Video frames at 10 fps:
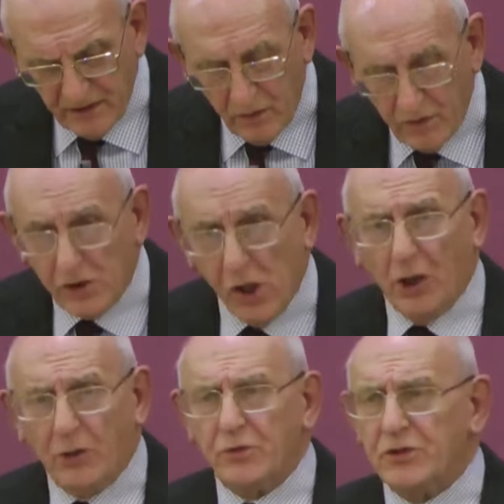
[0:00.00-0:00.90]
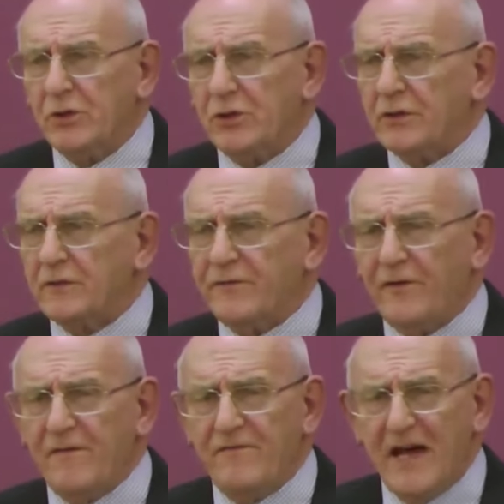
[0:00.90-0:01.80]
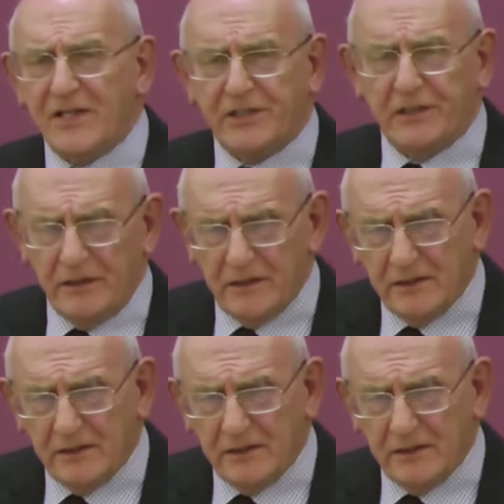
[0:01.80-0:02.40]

When God was looking for a vessel